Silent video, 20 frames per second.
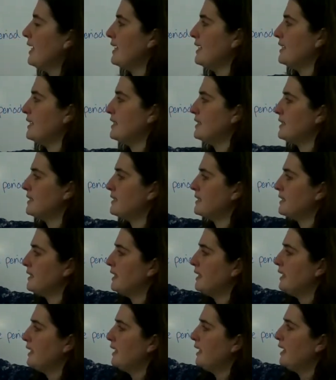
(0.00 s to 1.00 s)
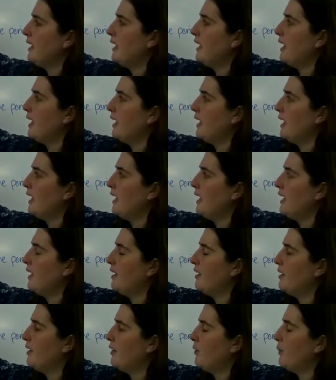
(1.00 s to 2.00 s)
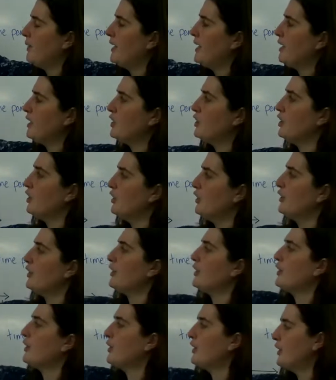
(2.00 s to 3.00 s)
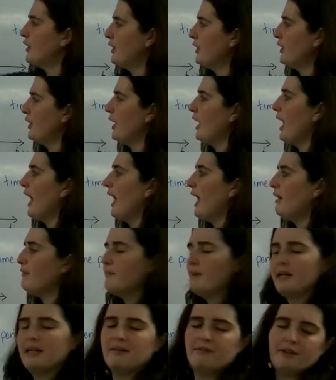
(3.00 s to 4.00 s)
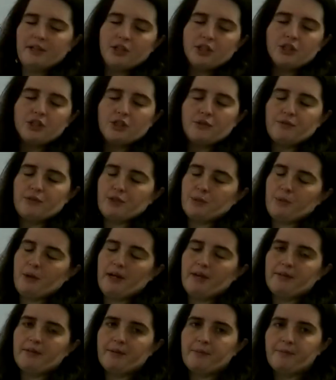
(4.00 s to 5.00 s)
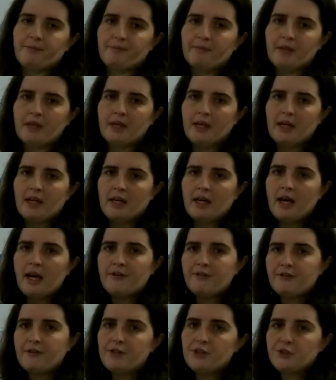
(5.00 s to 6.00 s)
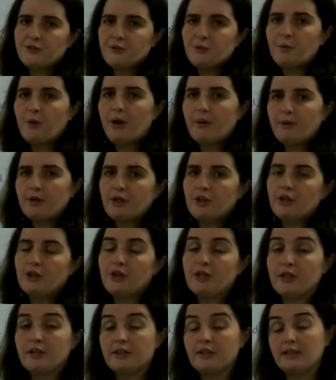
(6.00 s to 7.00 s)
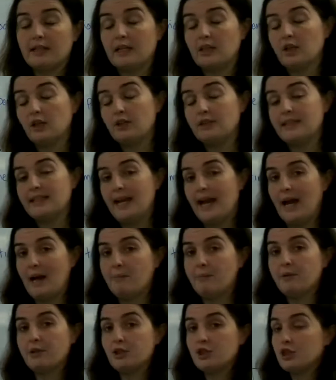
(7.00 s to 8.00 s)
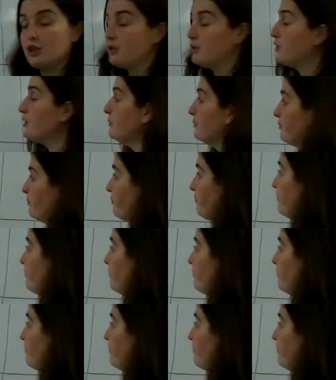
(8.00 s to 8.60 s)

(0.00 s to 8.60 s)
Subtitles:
is we can look at many features of this wave. And first of all, I'm going to look at the thing known as the amplitude.